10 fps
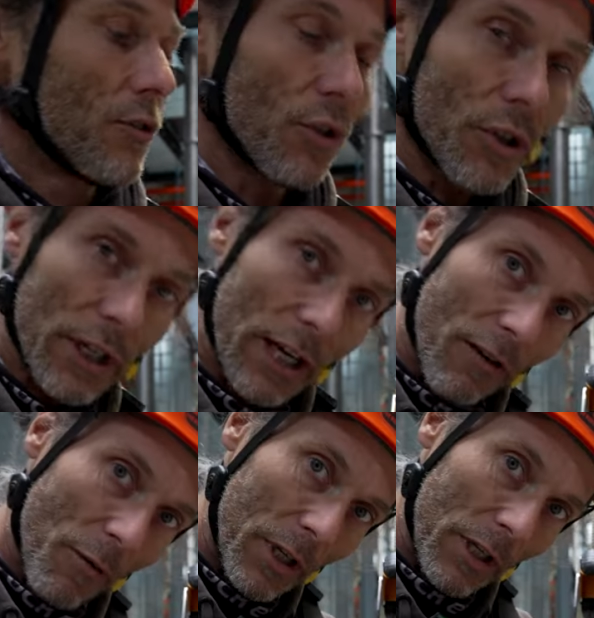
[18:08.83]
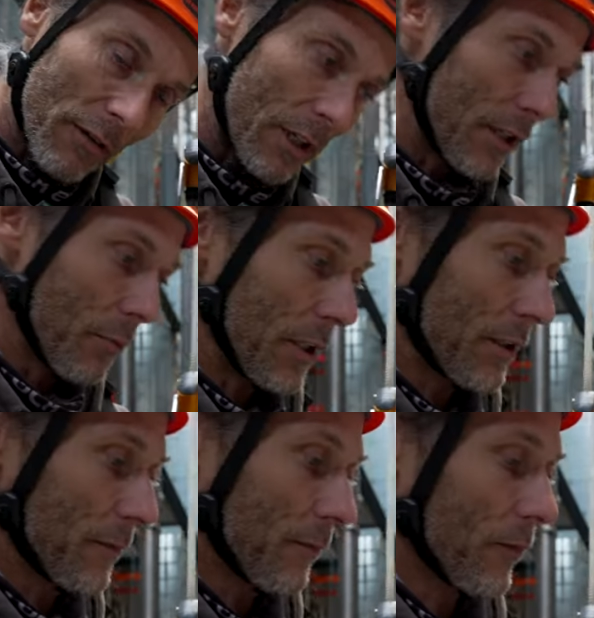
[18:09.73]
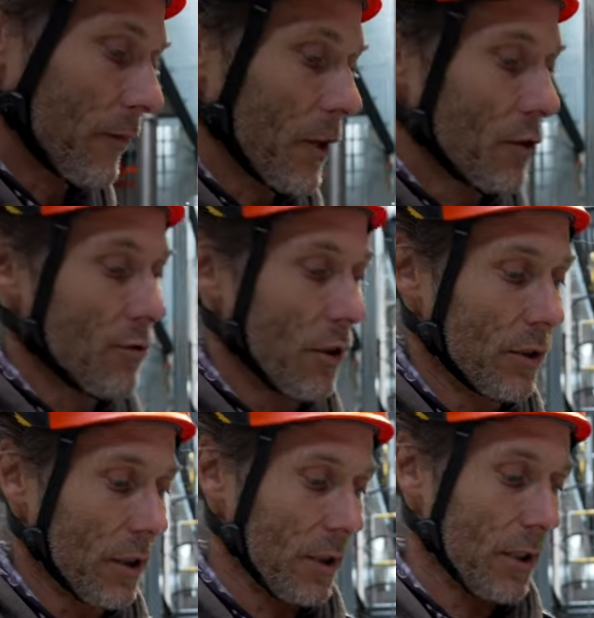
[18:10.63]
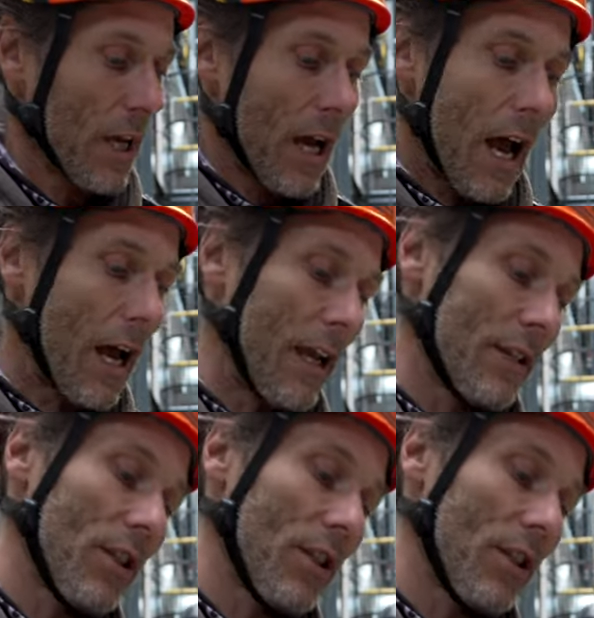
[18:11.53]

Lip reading: turn the carabiner a little bit to rotate it.